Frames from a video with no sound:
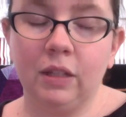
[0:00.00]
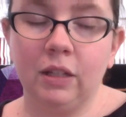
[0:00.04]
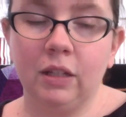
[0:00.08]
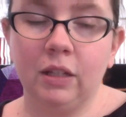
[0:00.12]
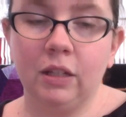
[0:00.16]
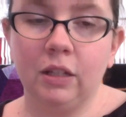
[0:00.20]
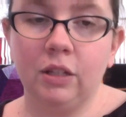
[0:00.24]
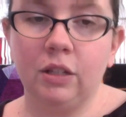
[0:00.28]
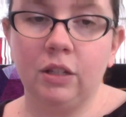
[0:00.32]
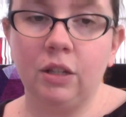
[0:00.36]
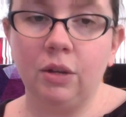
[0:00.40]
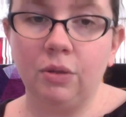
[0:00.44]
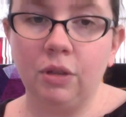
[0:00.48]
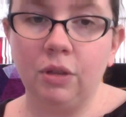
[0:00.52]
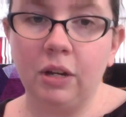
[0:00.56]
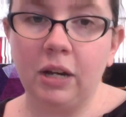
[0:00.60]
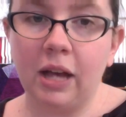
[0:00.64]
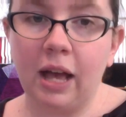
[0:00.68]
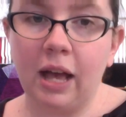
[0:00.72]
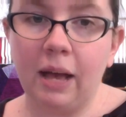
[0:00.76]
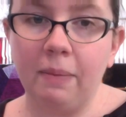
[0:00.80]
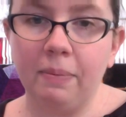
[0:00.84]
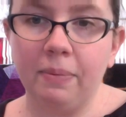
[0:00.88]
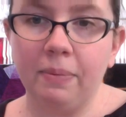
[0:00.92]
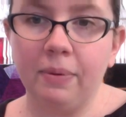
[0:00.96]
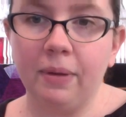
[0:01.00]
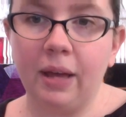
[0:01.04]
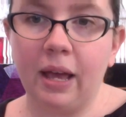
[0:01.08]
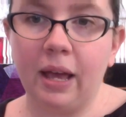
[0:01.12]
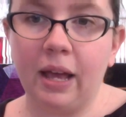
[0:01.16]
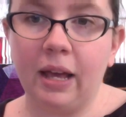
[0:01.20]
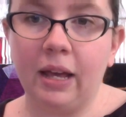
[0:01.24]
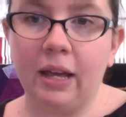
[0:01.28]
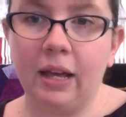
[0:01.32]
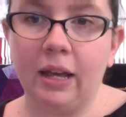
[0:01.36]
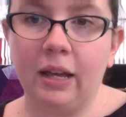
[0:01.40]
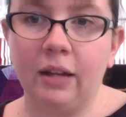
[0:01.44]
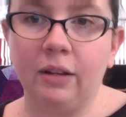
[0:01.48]
sewed the top
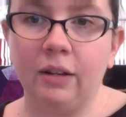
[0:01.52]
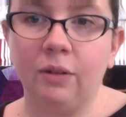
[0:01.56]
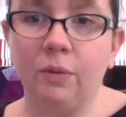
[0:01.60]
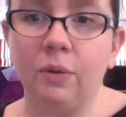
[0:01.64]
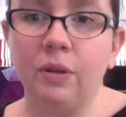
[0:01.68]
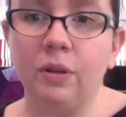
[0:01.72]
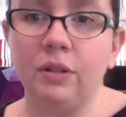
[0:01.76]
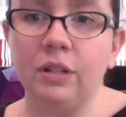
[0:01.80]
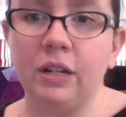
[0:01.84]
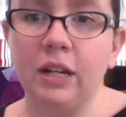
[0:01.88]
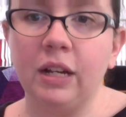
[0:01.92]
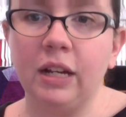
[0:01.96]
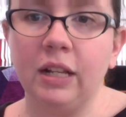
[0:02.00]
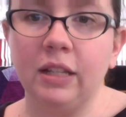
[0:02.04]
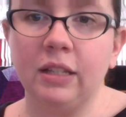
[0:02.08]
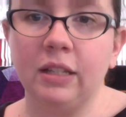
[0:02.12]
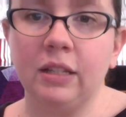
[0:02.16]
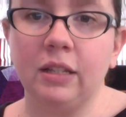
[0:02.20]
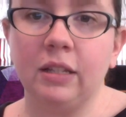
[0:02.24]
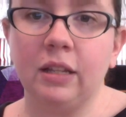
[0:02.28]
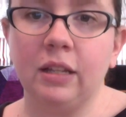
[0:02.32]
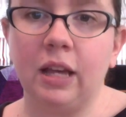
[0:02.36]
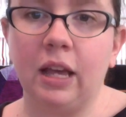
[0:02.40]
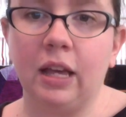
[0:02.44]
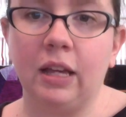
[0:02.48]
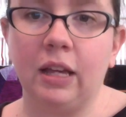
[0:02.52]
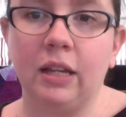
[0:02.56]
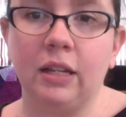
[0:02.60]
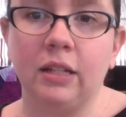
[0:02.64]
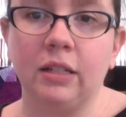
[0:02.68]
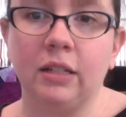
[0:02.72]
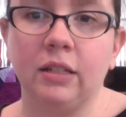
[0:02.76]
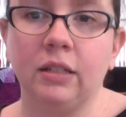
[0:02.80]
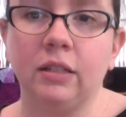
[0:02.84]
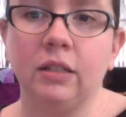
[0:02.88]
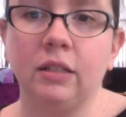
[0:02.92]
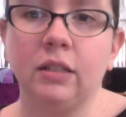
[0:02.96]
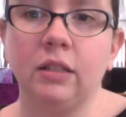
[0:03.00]
and quilted it,
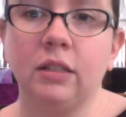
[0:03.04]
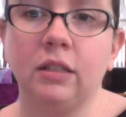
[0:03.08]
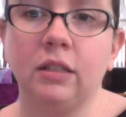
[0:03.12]
and